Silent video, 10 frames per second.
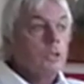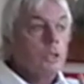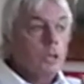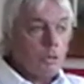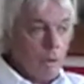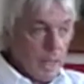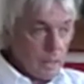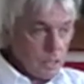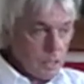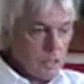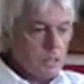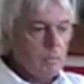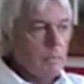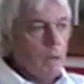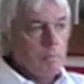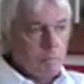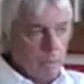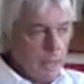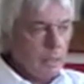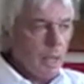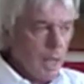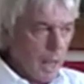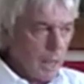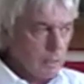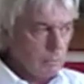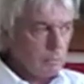to crack the system and break the hack?